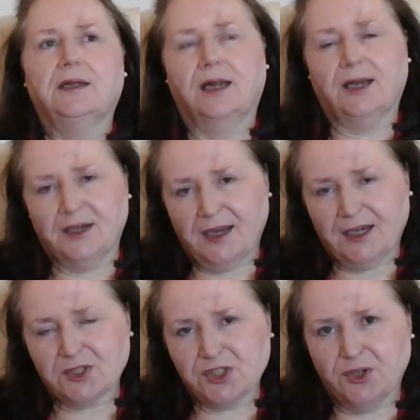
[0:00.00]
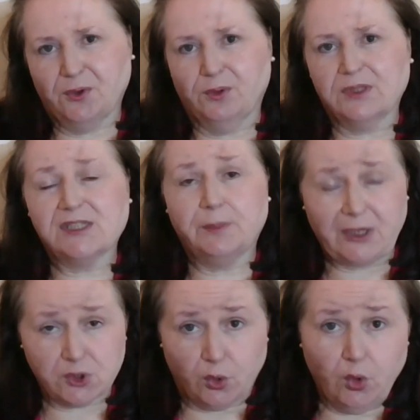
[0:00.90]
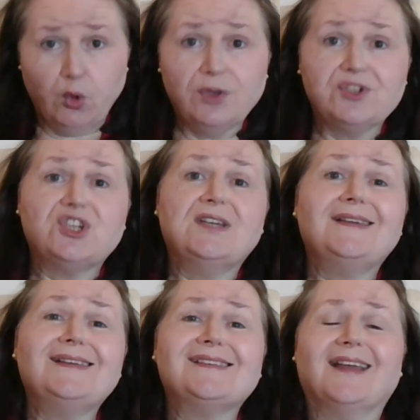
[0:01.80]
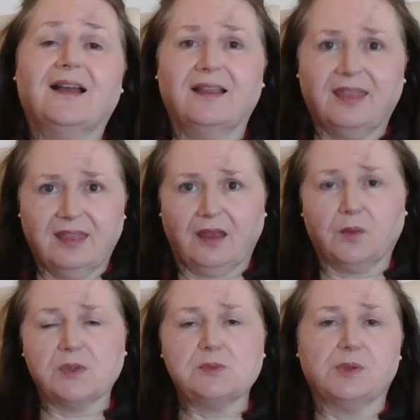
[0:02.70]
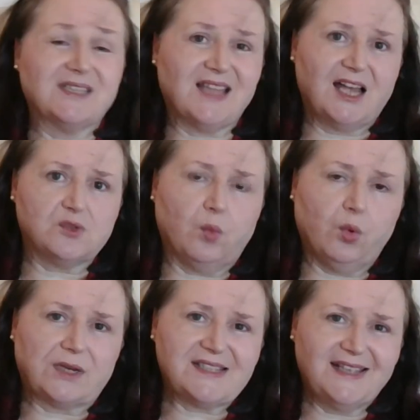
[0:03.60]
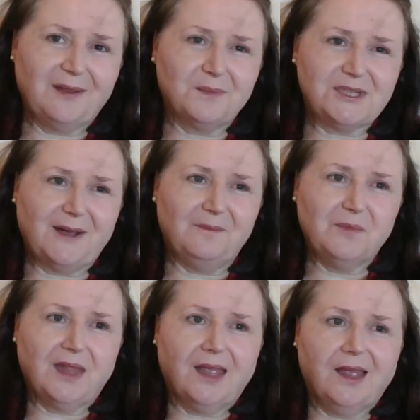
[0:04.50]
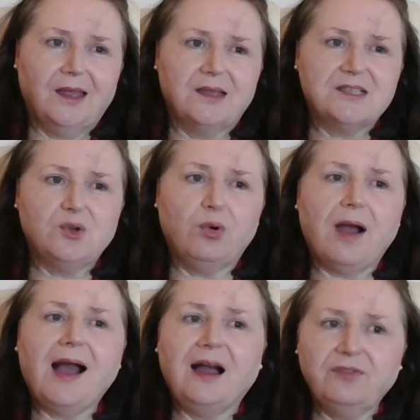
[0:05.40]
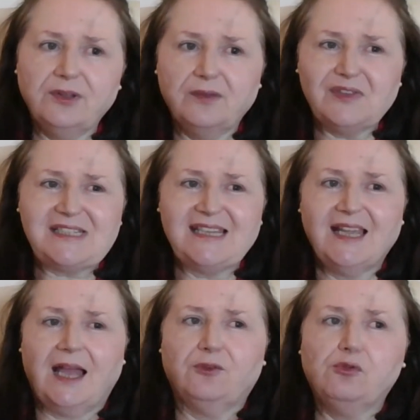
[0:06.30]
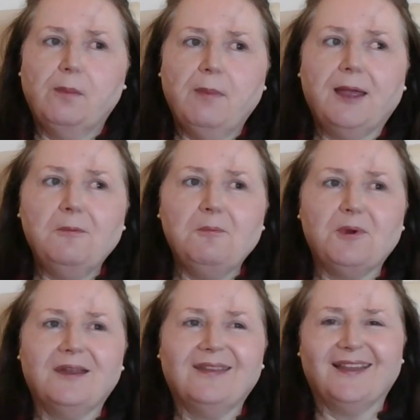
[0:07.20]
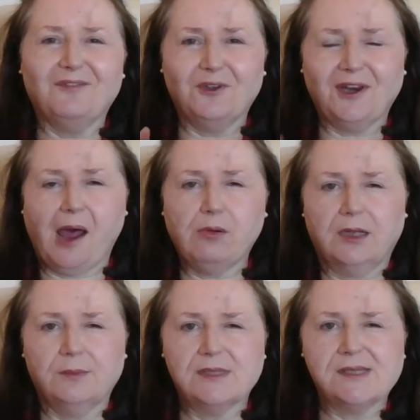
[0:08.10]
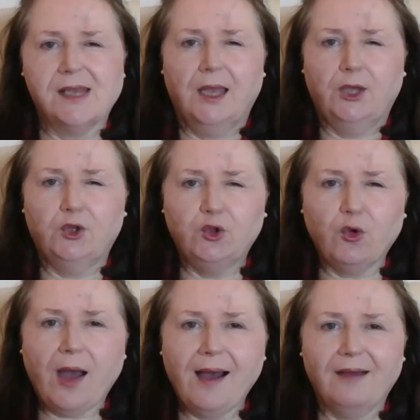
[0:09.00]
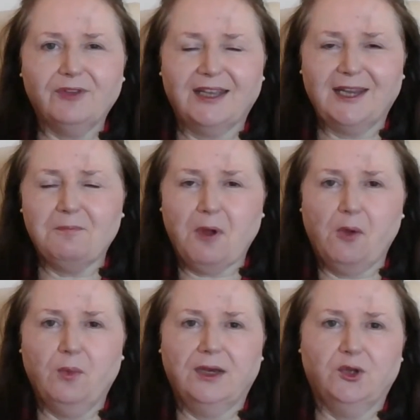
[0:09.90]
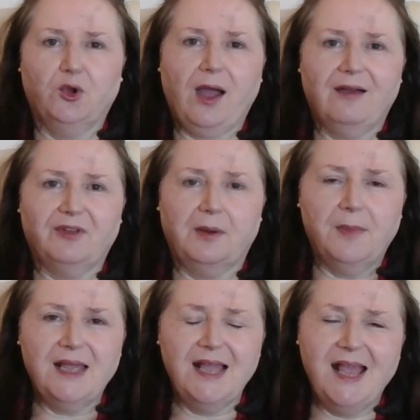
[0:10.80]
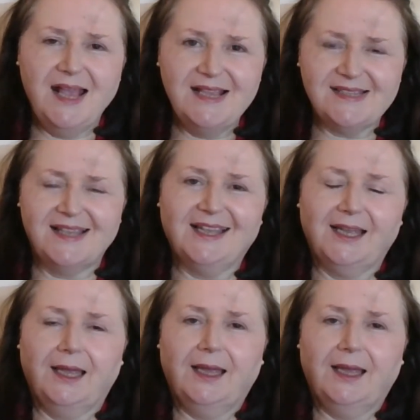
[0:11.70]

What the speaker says: are natural spiritual coaches and therapists, because that's what it's aimed at. So have a lovely day, and remember that if you're an alchemist, you have great power, and you have amazing